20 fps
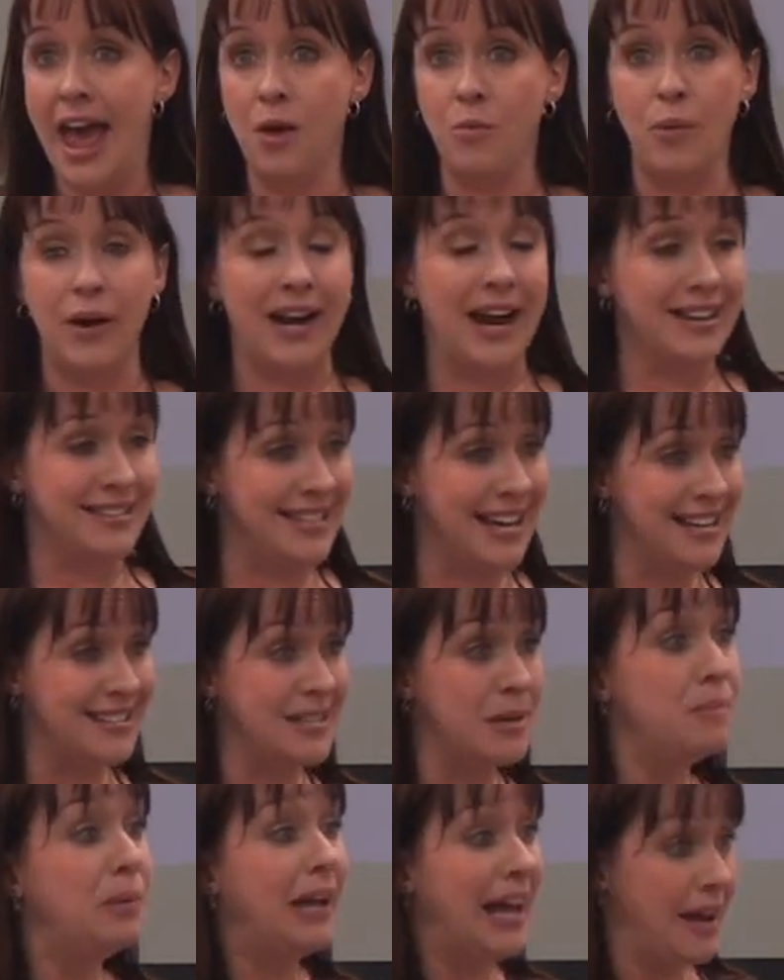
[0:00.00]
And when I say
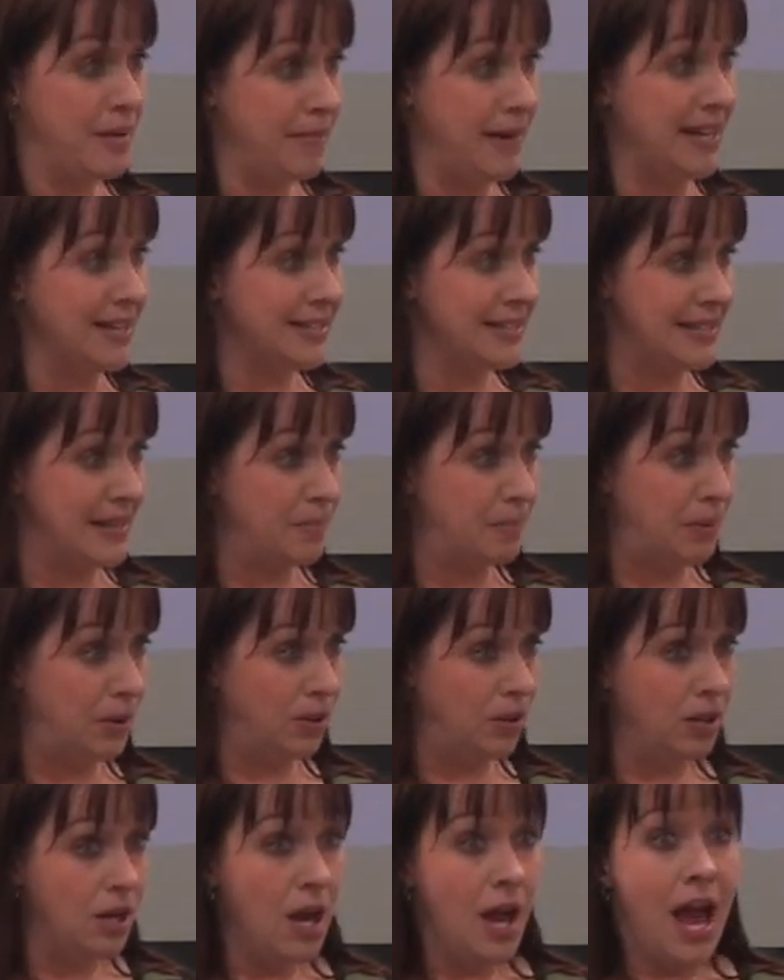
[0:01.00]
simple, I mean
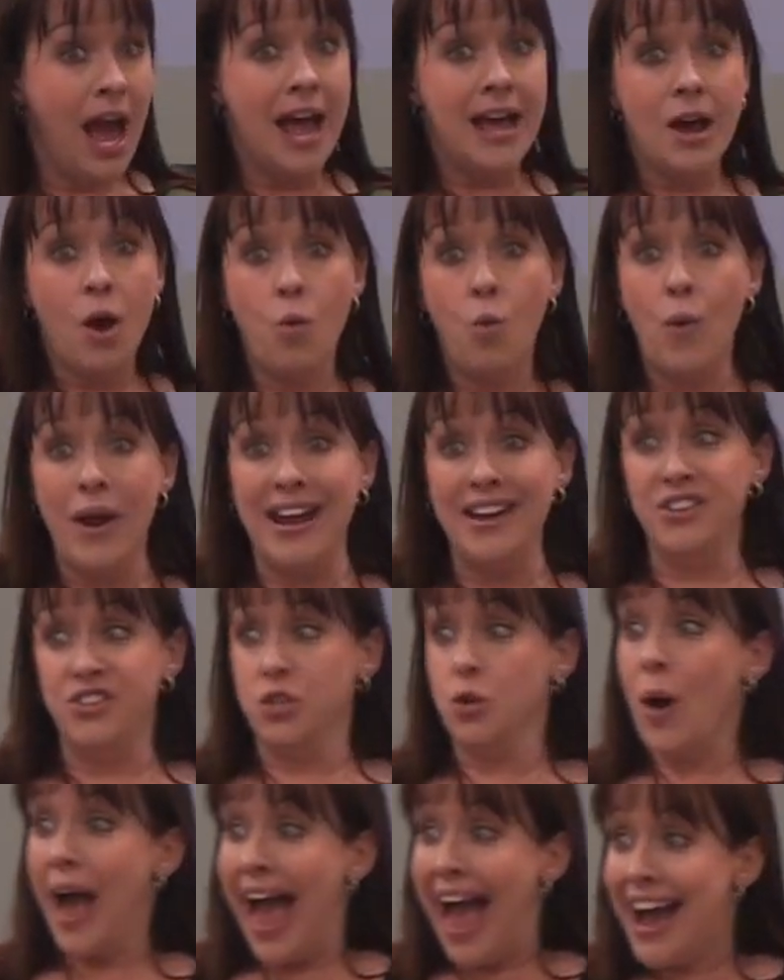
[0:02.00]
simple. We
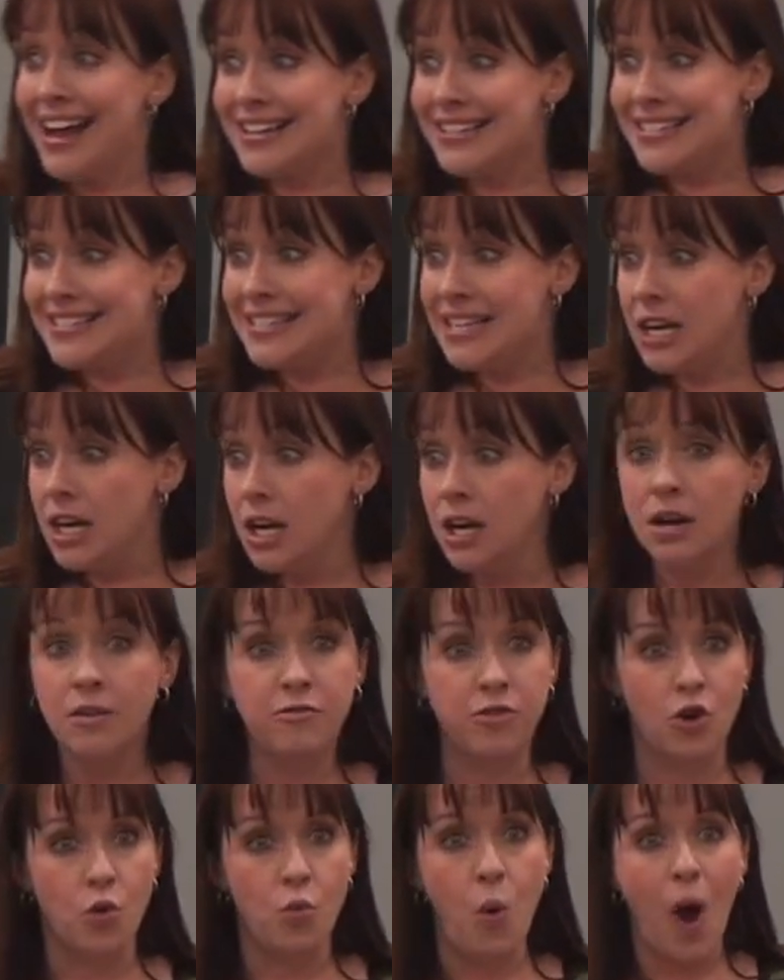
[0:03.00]
do X
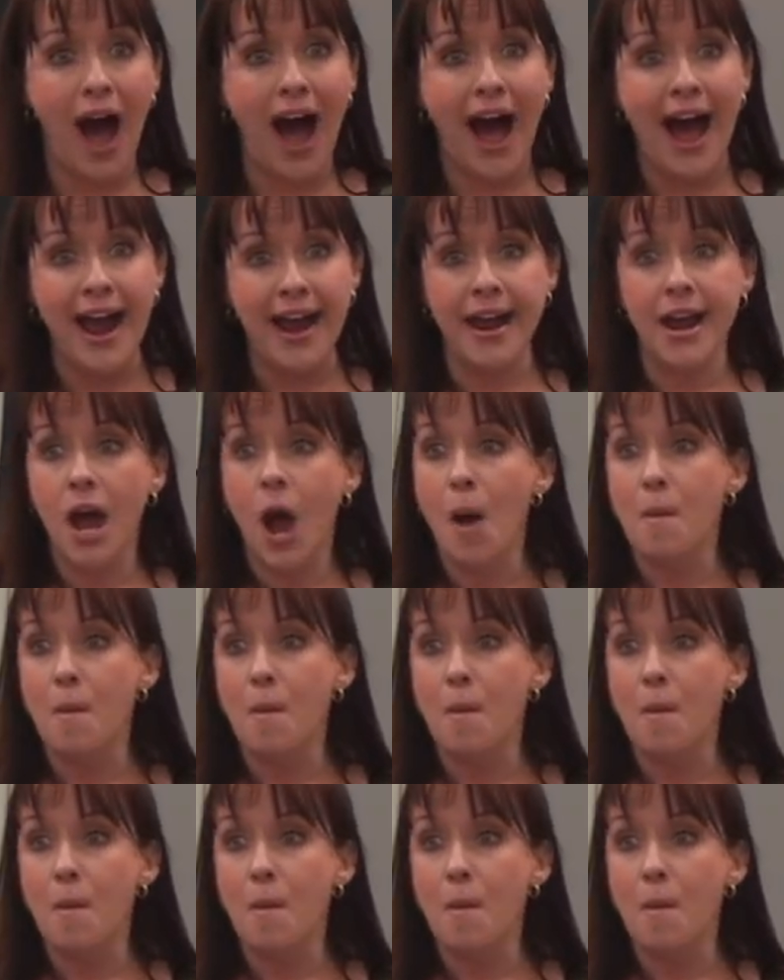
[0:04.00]
for Y